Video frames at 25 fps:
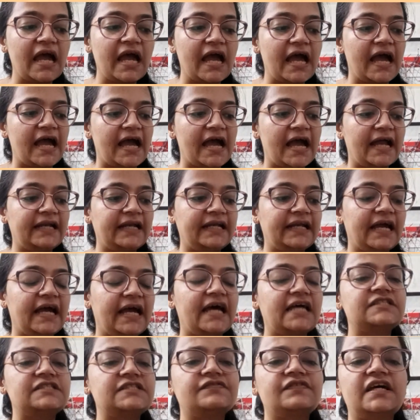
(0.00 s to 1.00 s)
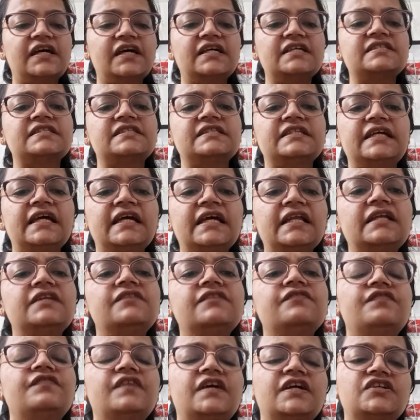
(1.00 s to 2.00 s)
And as far as nail
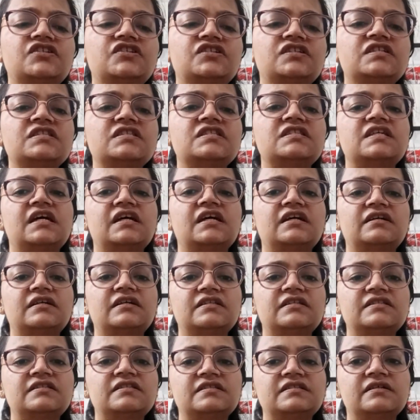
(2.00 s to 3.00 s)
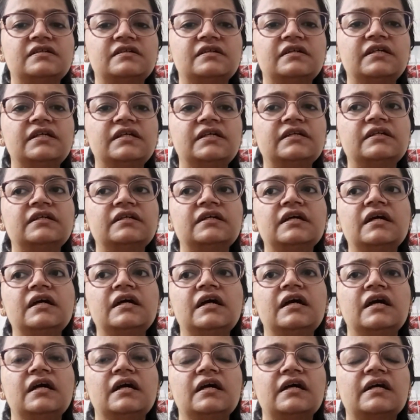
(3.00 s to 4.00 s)
infections are concerned,
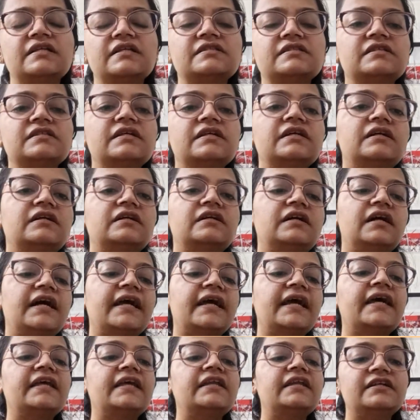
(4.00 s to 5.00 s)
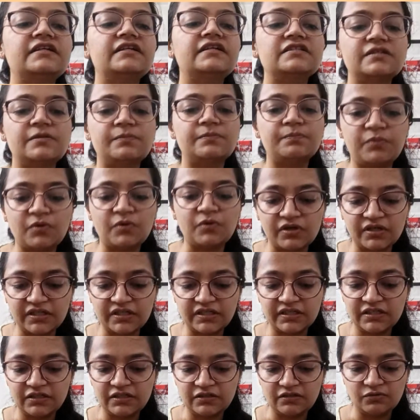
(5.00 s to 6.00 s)
again, it is
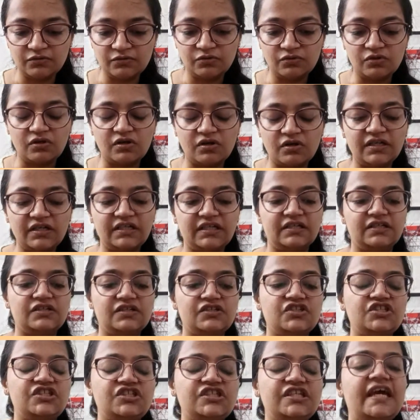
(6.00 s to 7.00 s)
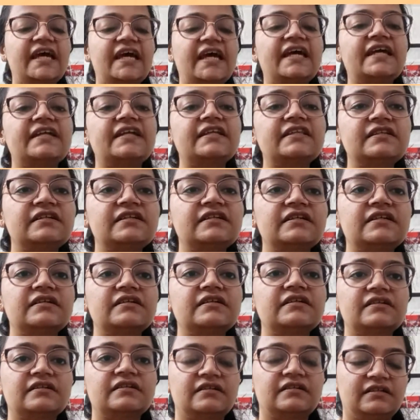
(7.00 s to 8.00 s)
important to not share
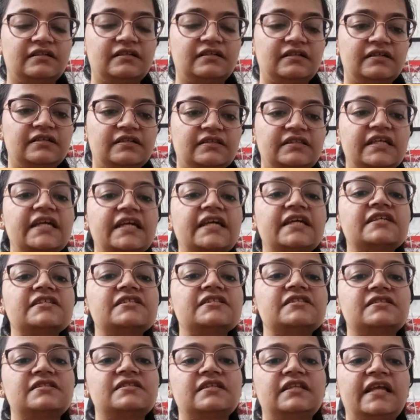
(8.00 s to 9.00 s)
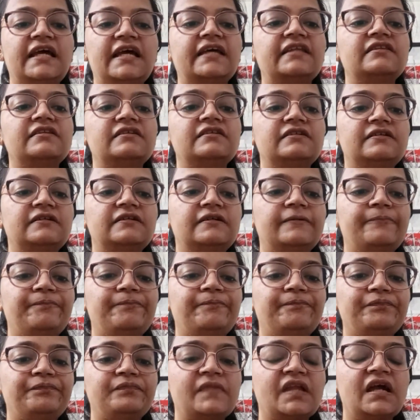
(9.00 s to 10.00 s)
the things like
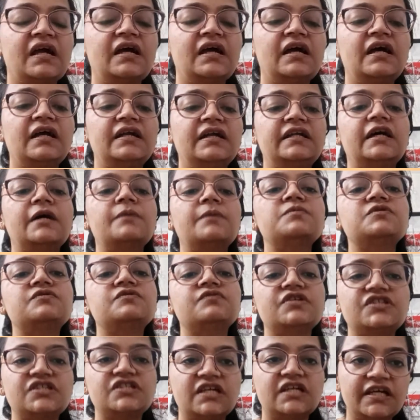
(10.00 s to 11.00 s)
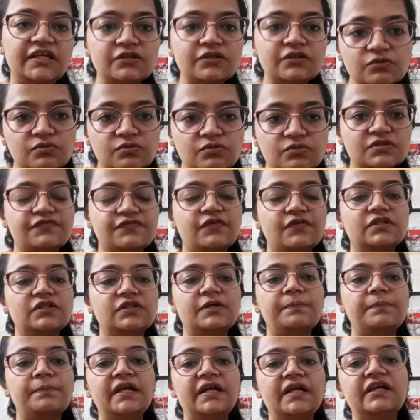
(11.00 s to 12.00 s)
the tubs which are used for
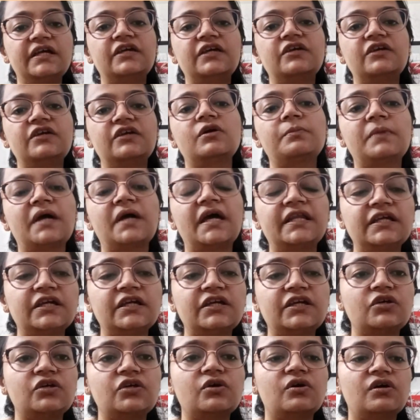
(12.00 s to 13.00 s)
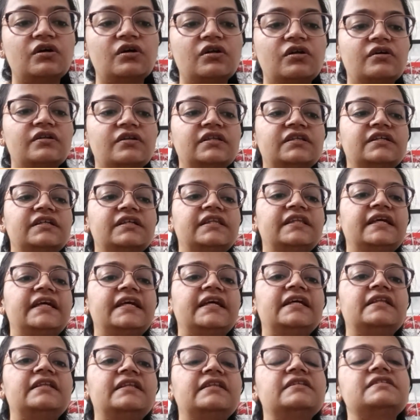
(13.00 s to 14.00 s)
the pedicure, manicure, or the
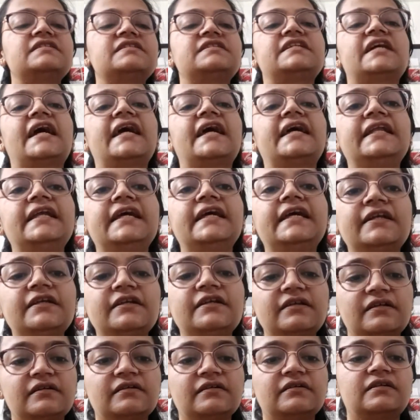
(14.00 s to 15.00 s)
nail styling